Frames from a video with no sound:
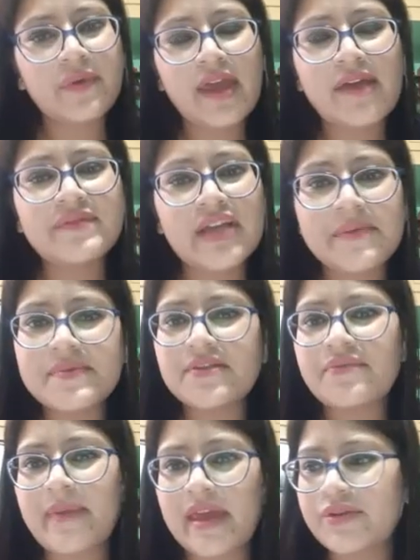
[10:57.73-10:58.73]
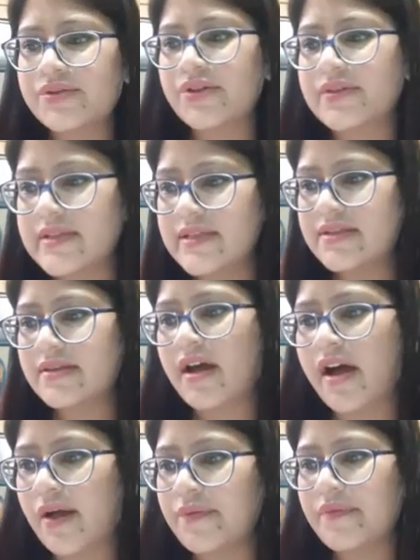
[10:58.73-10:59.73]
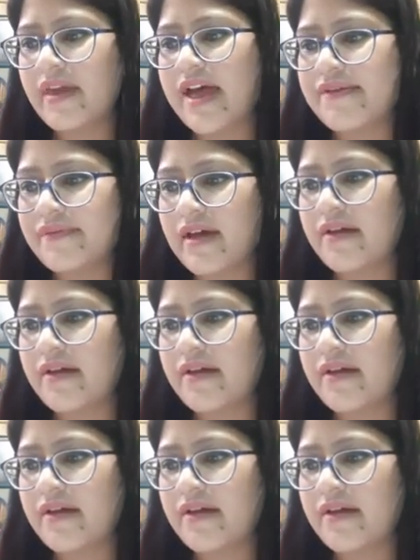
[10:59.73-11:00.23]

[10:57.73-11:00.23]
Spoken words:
have types of mycotoxins. We have